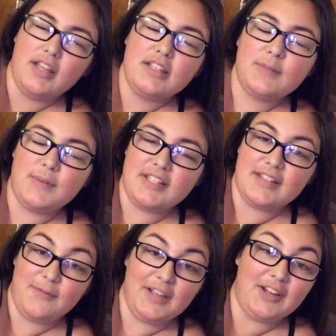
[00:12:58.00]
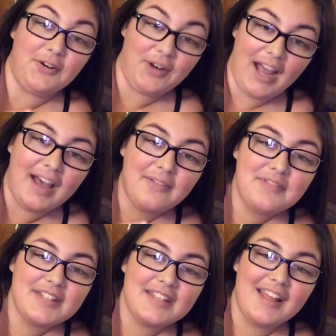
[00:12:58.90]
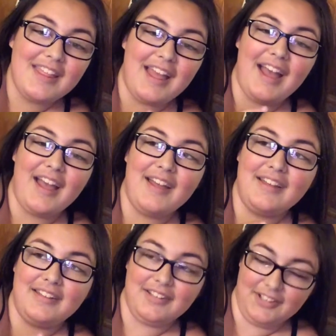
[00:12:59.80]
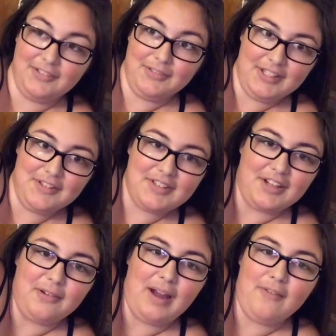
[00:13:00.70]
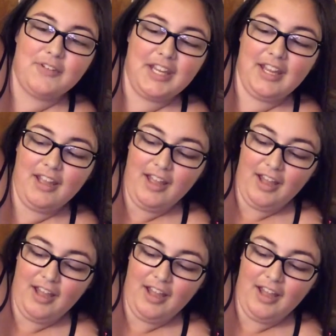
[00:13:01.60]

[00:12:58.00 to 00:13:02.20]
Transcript: specific rafts that you use to go rafting,